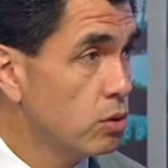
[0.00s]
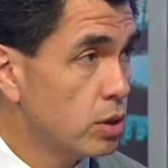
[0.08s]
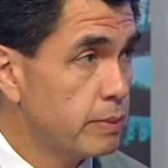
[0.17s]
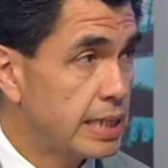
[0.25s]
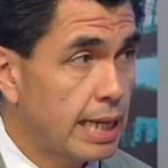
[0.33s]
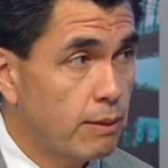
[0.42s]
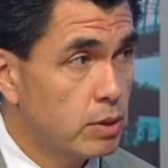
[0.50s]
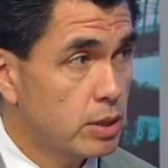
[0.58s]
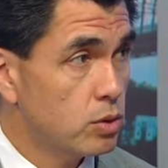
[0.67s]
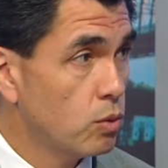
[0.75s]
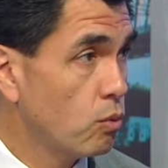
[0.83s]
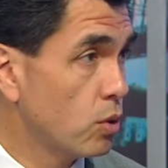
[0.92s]
Their
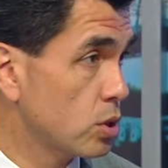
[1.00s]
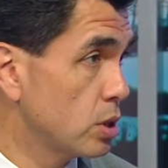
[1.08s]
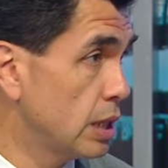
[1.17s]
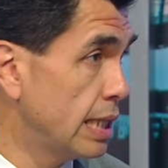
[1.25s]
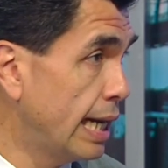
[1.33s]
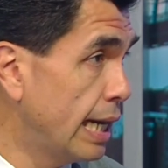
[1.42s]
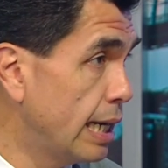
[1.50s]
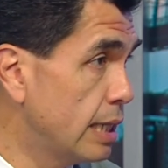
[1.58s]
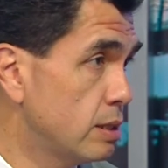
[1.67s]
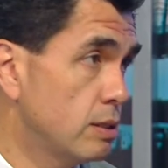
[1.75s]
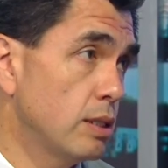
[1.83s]
metabolism works less.